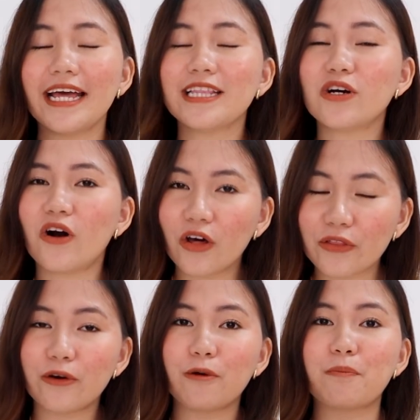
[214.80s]
And
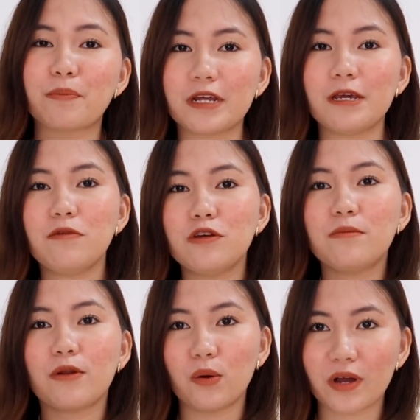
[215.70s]
although
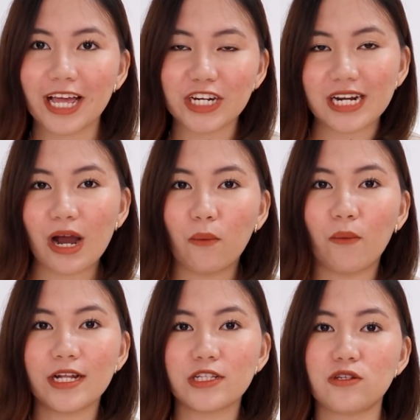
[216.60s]
premium looking siya,
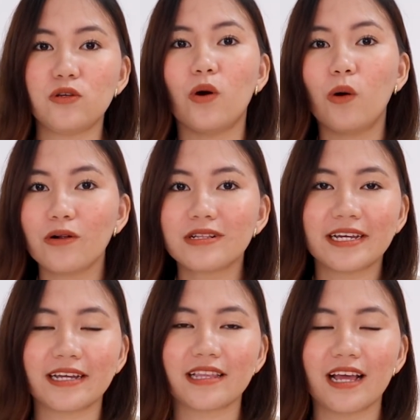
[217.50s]
once you hold
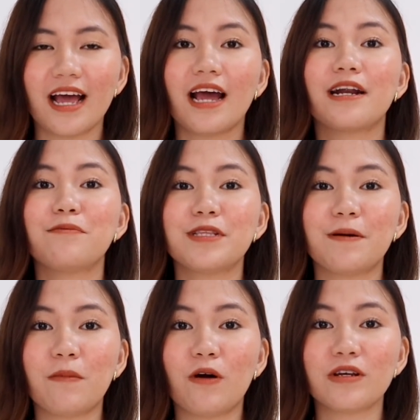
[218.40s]
it,
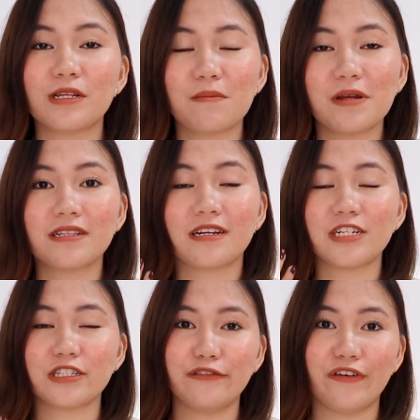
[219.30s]
ramdam mo na
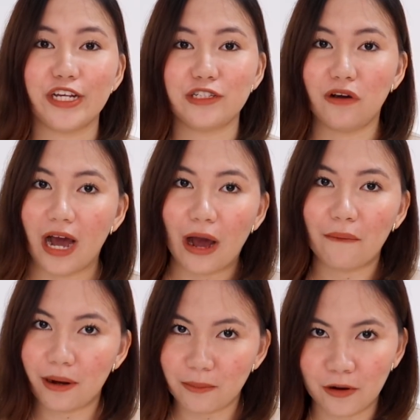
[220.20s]
mid-range device yung
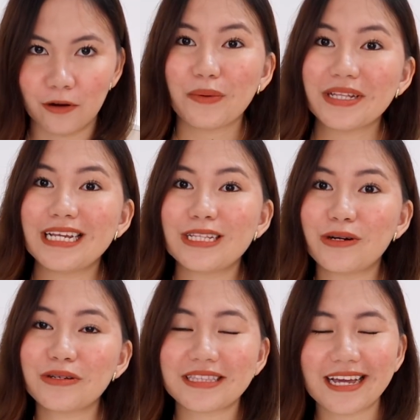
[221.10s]
hawak mo. With the
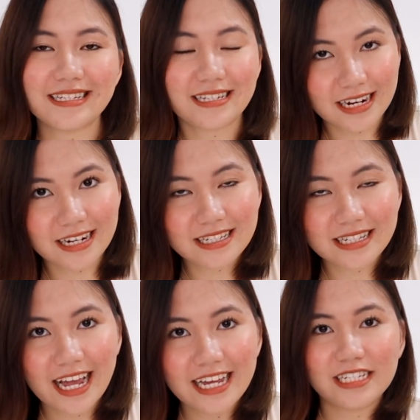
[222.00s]
Note 10 series
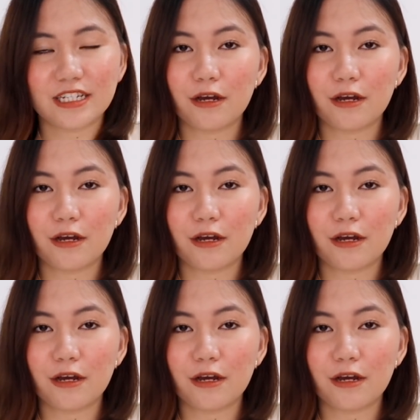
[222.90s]
guys,